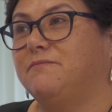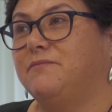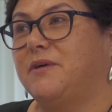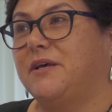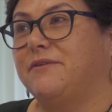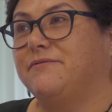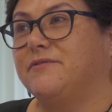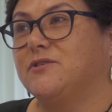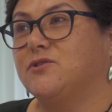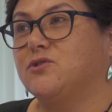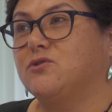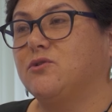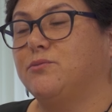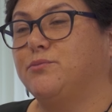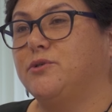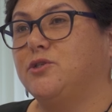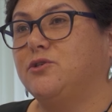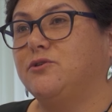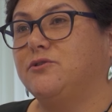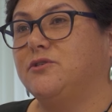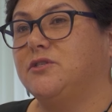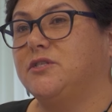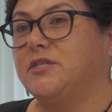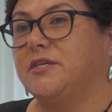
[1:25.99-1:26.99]
have this
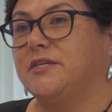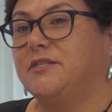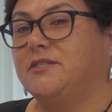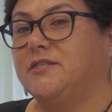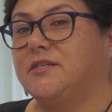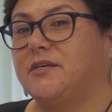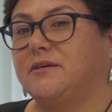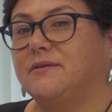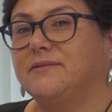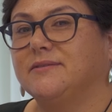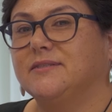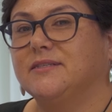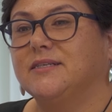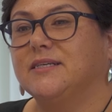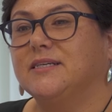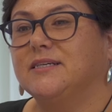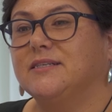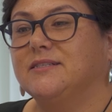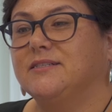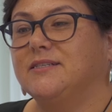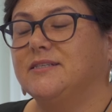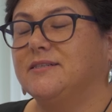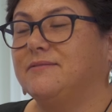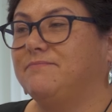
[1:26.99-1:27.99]
opportunity
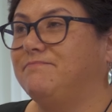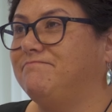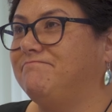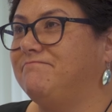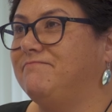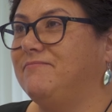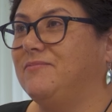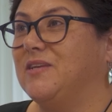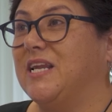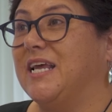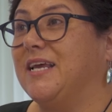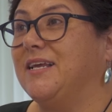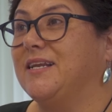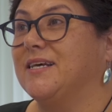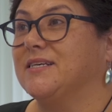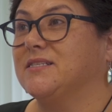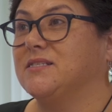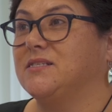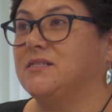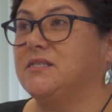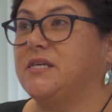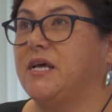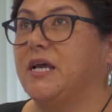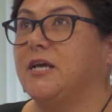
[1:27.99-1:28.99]
to lead
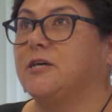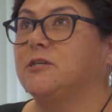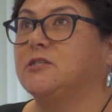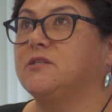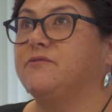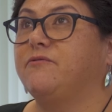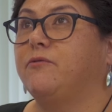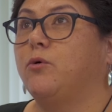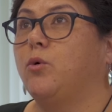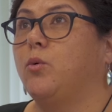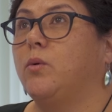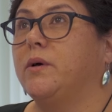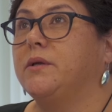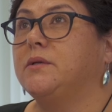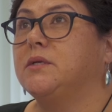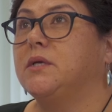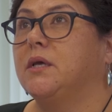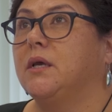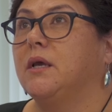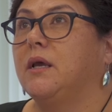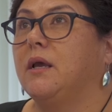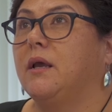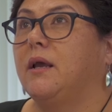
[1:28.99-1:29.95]
us and take us forward.